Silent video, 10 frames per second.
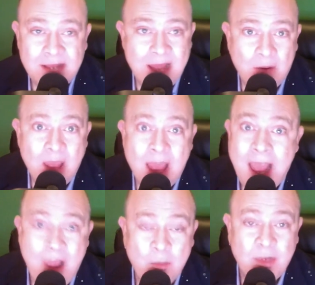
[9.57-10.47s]
Now,
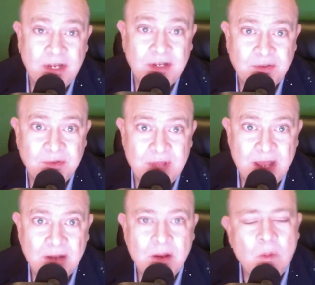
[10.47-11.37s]
how am I going to do
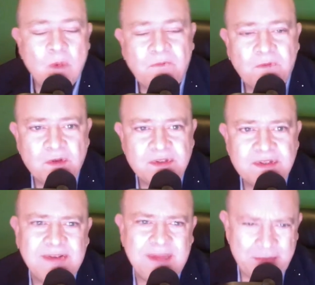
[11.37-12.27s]
that? Well,
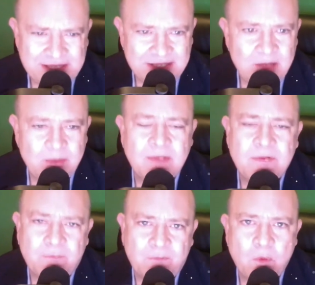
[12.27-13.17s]
first, let me tell you
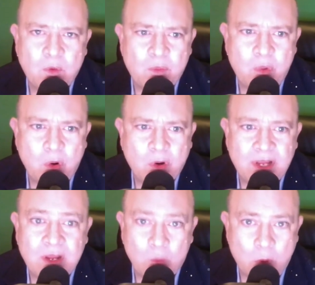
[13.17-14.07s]
about the Ford
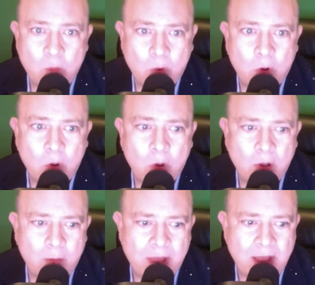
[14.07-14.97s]
Party and what we're
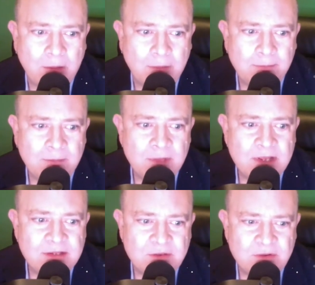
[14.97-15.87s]
all about.
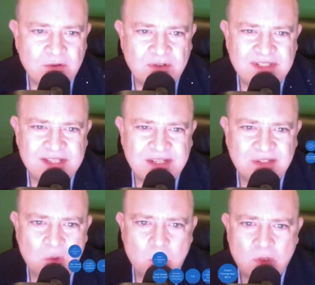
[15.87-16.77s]
So there are
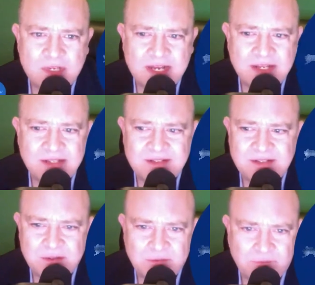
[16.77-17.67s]
six core
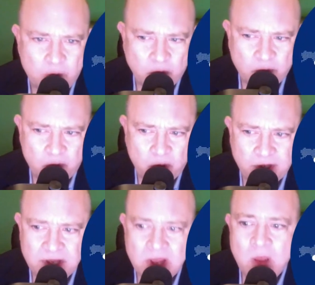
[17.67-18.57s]
tenets to the Ford
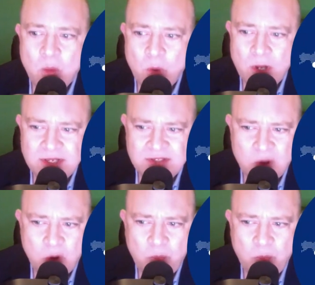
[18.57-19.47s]
Party. One
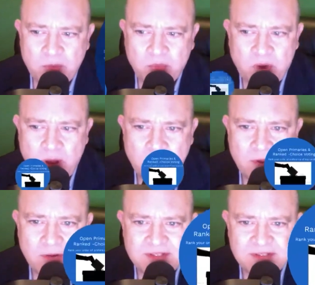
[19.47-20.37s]
is open
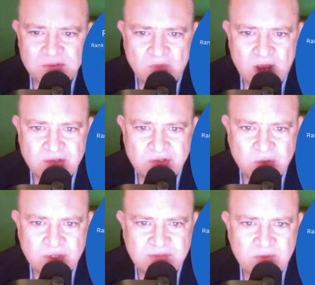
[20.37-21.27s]
primaries and ranked
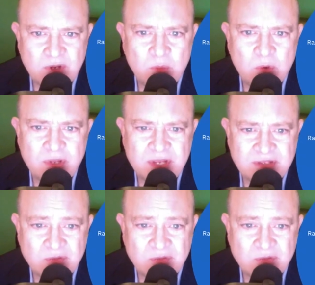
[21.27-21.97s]
choice voting, where you